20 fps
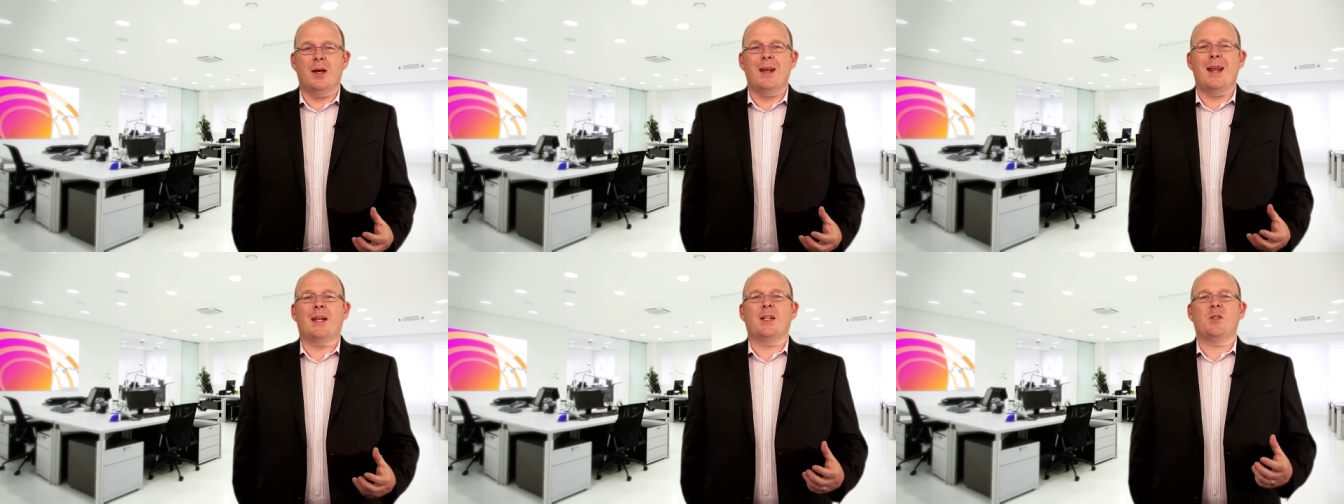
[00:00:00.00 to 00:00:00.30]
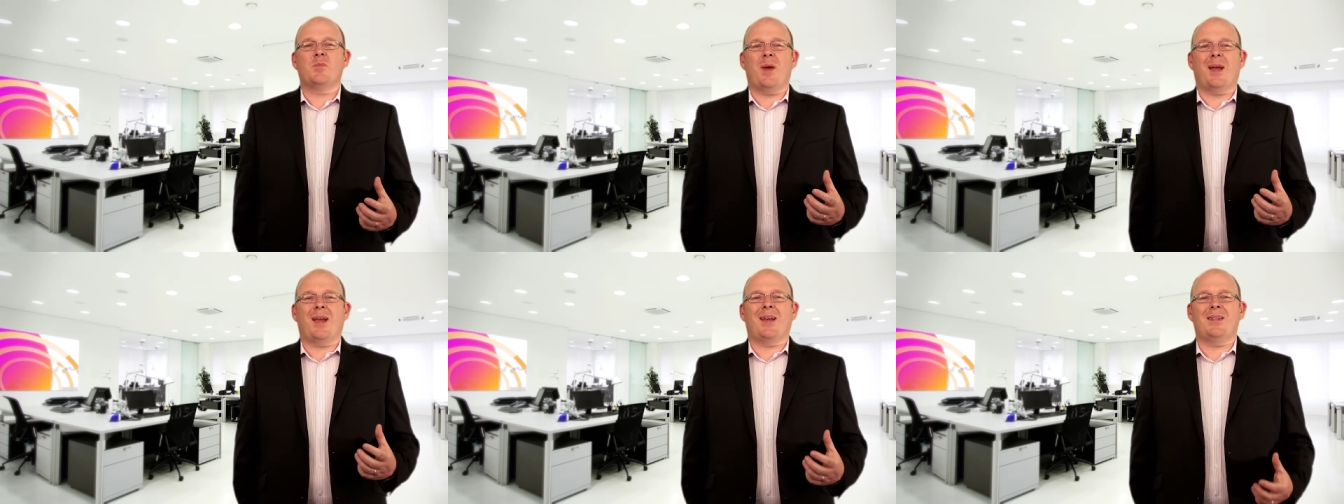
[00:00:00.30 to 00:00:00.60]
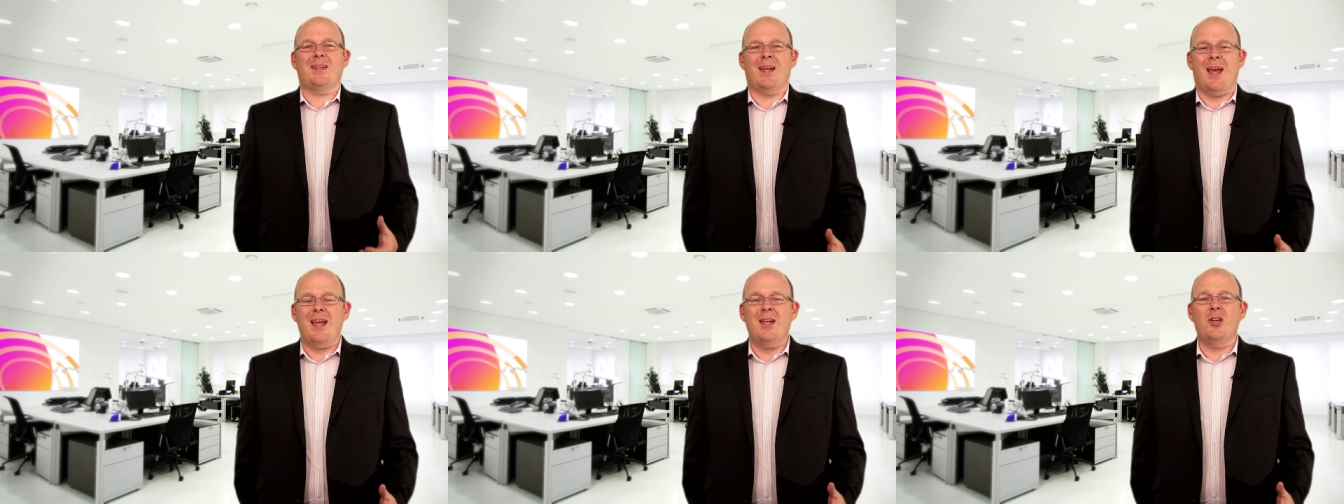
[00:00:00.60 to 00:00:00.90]
an
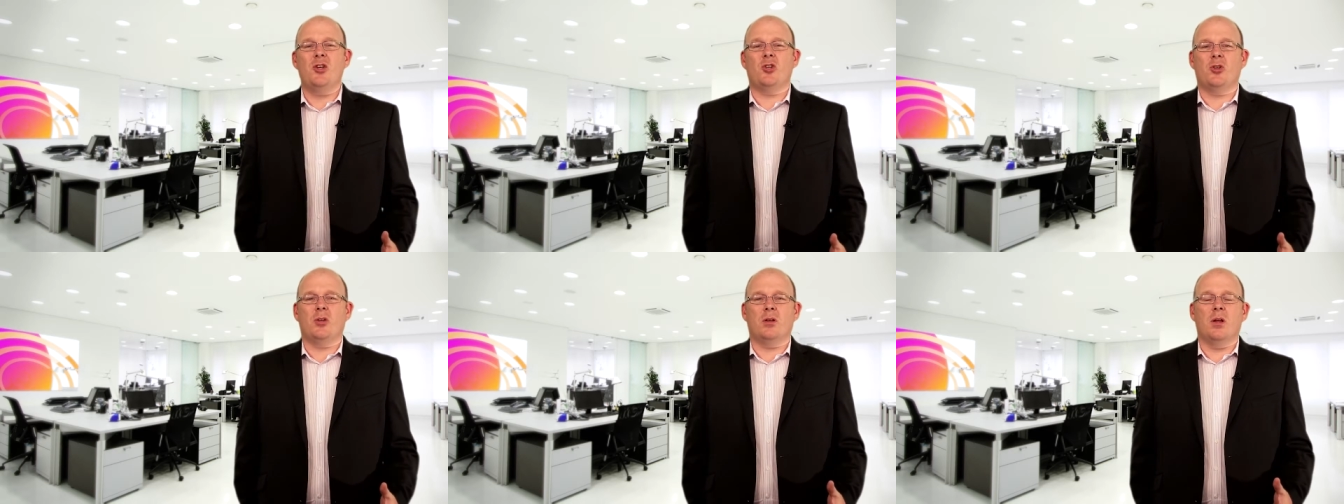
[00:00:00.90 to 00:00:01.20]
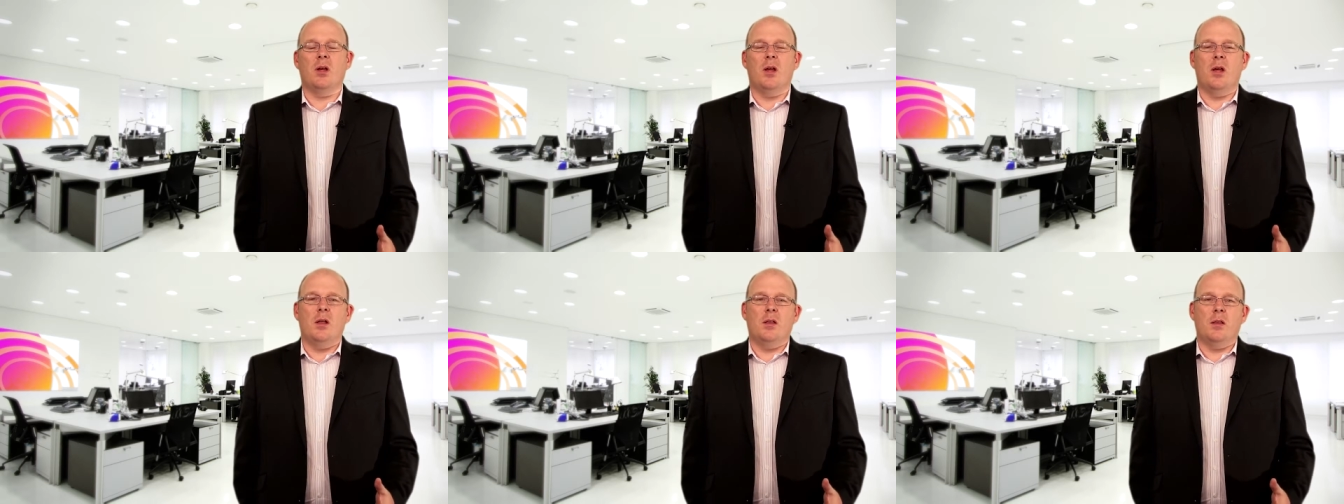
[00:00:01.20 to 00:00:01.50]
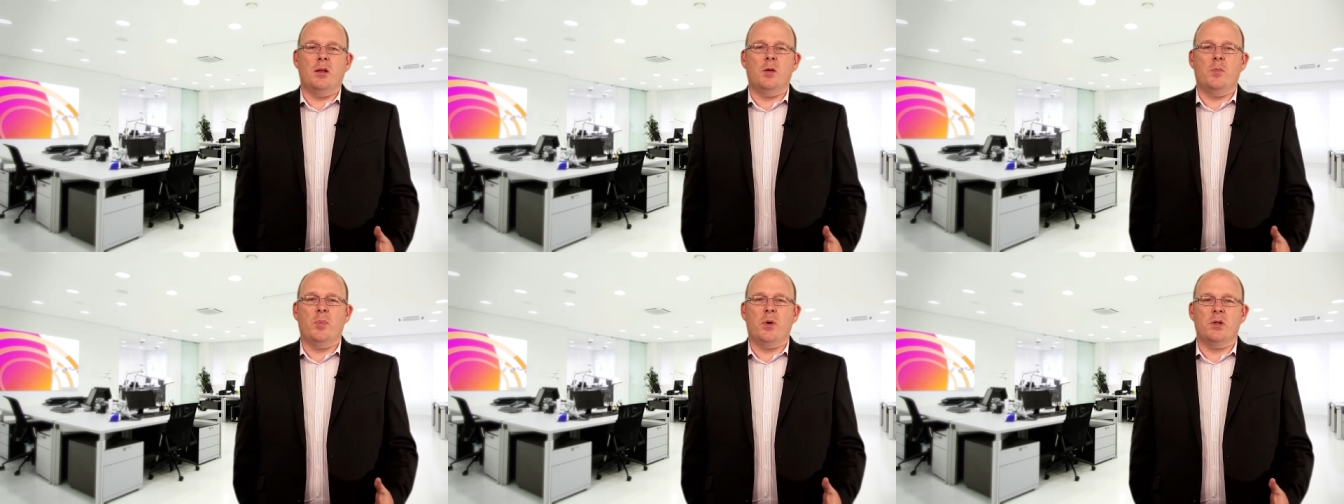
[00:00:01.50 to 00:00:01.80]
expectation
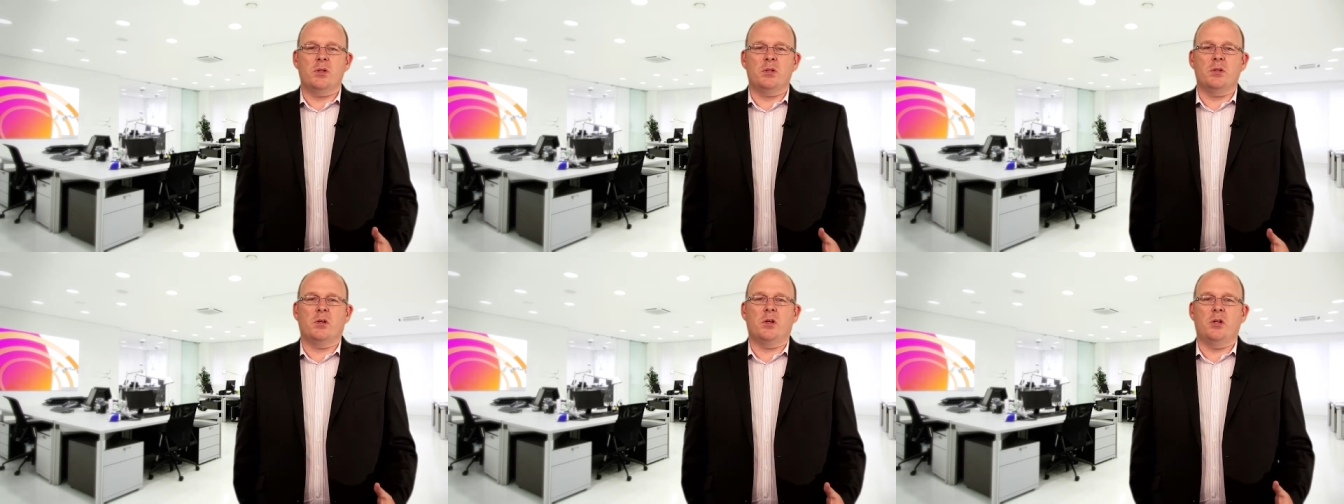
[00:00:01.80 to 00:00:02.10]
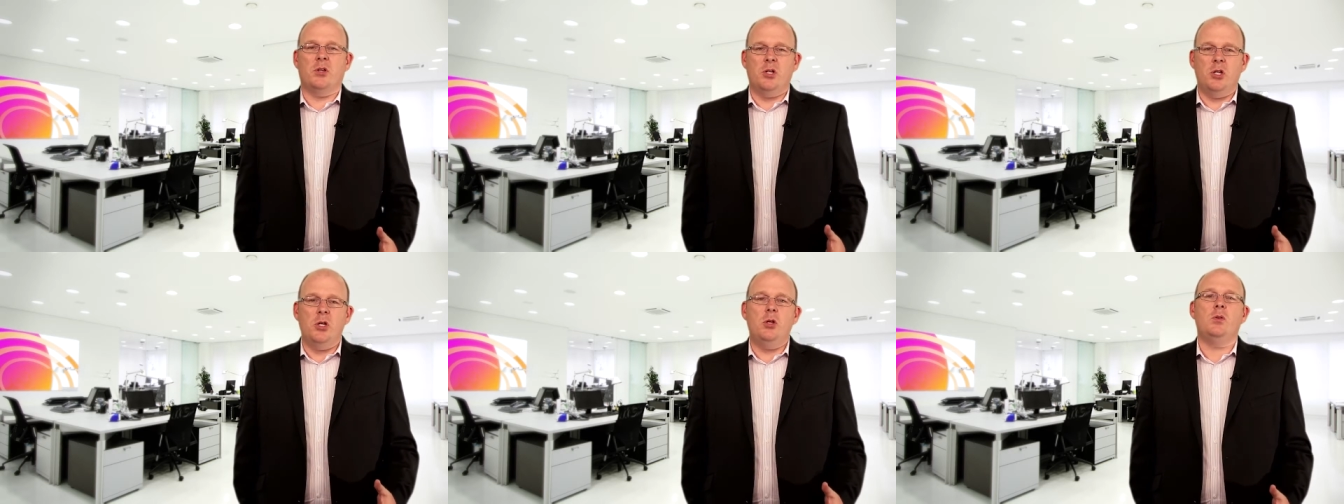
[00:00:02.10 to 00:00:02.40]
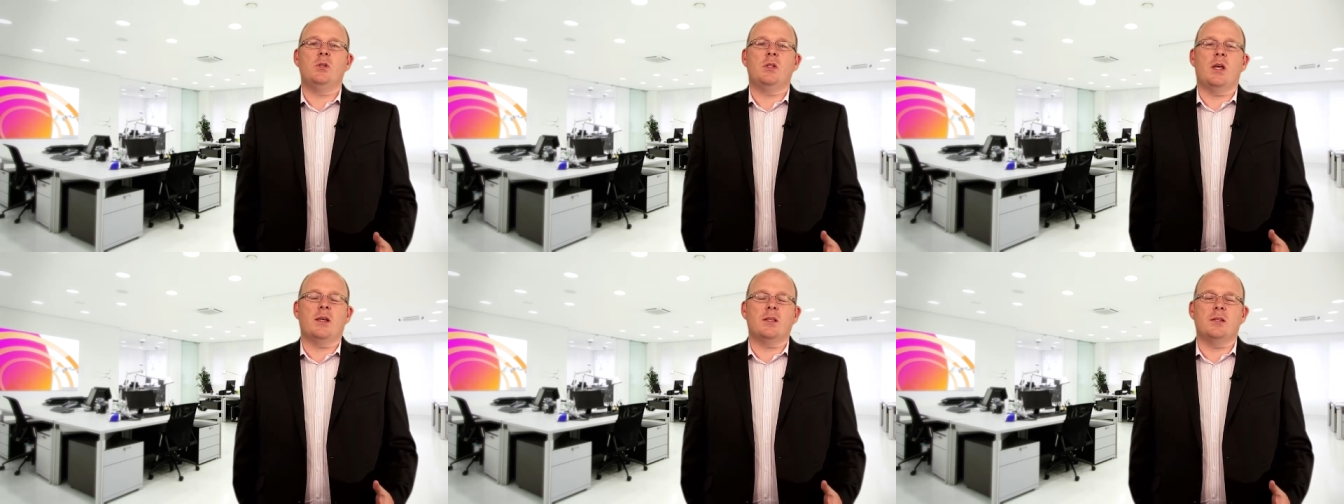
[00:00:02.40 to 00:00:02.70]
that a person can
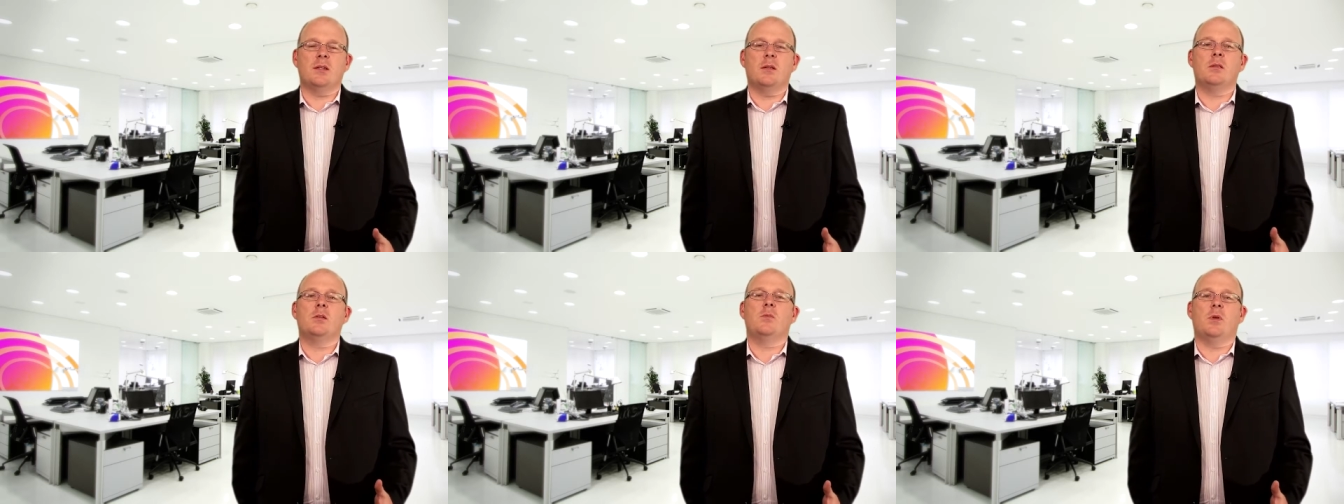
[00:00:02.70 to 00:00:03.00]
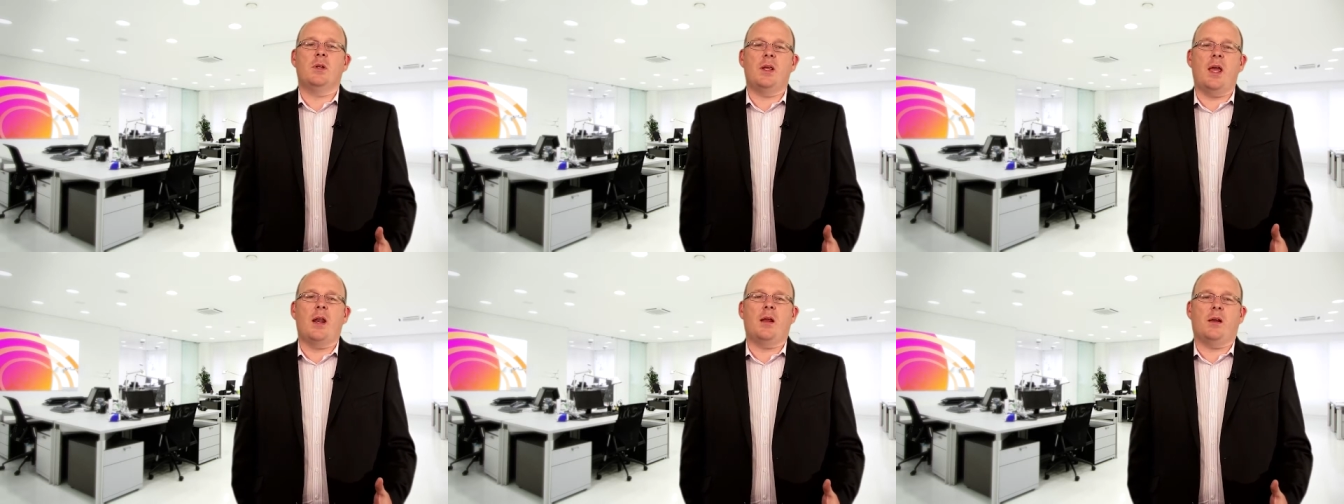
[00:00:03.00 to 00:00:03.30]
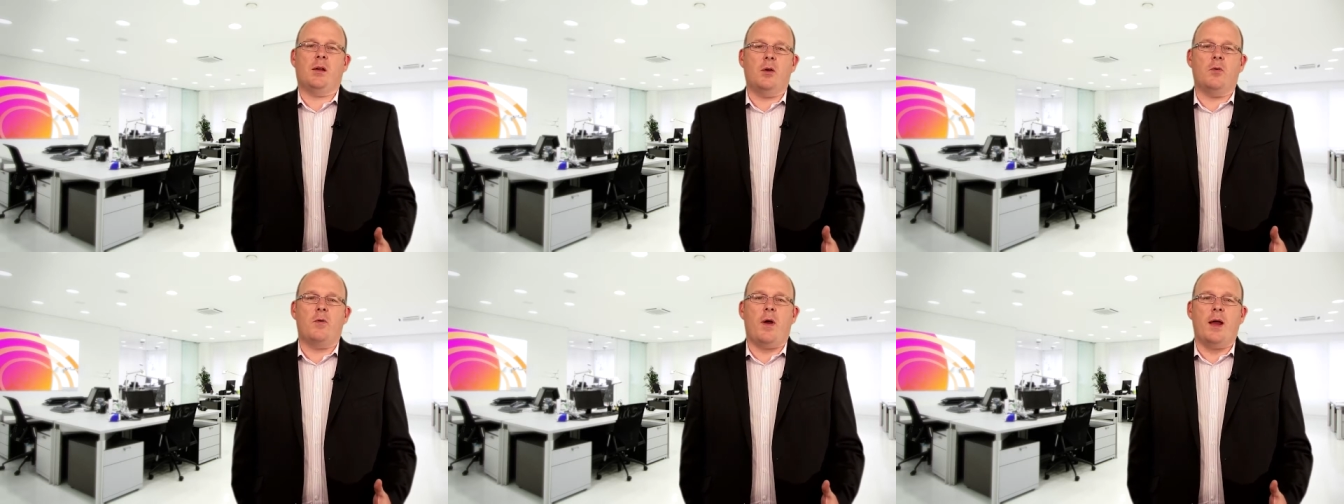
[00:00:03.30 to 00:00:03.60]
use that system and get
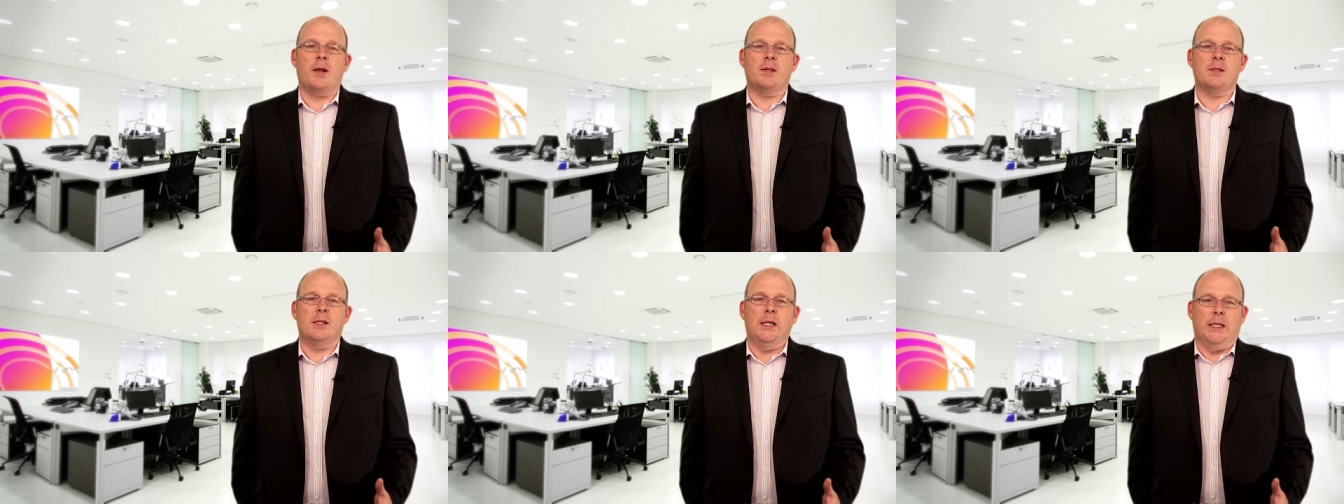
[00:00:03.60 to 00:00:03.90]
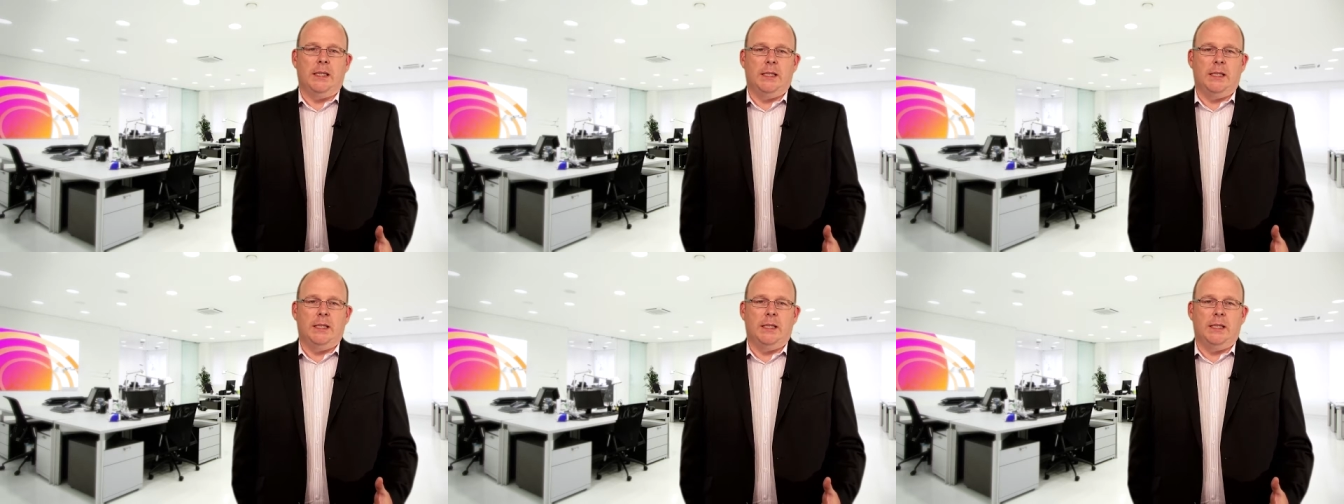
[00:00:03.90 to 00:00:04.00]
it correct.